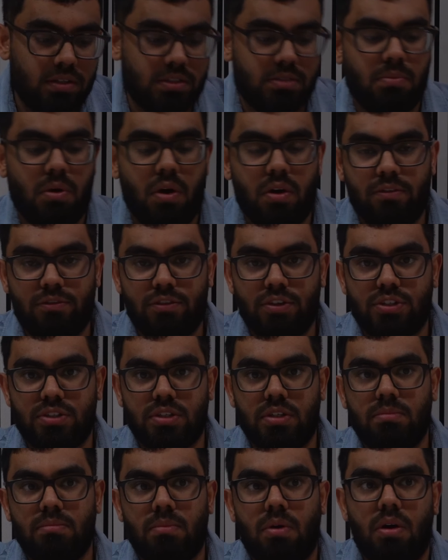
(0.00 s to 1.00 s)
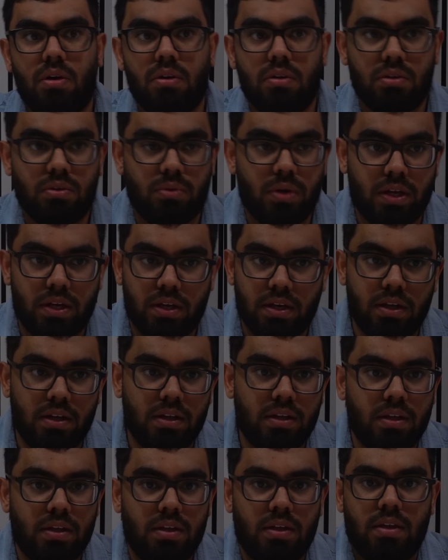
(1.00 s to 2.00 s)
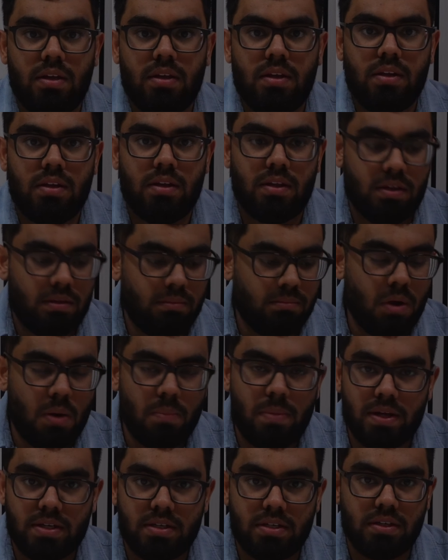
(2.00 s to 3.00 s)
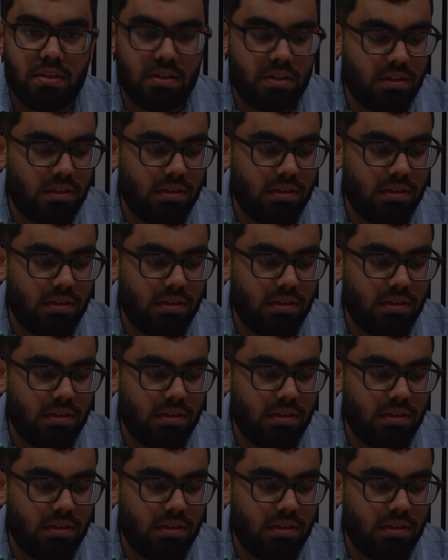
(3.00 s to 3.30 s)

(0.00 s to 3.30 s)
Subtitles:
It's more efficient, more quicker, more better.